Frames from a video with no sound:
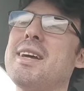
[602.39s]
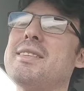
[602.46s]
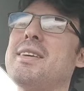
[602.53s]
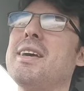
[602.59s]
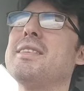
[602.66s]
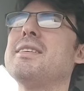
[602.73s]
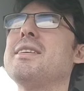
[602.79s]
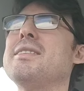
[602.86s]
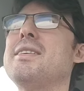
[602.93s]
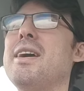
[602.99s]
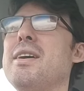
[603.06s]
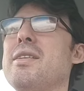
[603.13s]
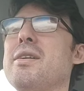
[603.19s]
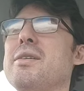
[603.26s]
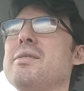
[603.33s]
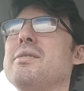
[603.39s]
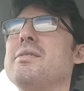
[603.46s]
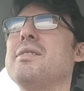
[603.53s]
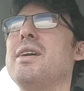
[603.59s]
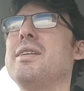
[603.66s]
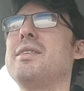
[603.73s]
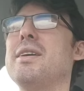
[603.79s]
at the end of the day, though,
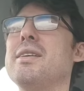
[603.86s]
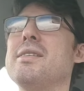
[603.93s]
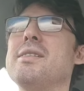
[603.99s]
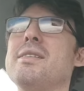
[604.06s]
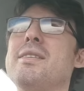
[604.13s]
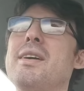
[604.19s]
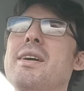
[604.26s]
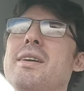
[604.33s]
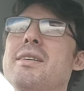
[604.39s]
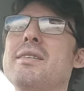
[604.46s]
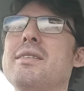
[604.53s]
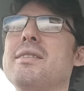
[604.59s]
at the end of the day,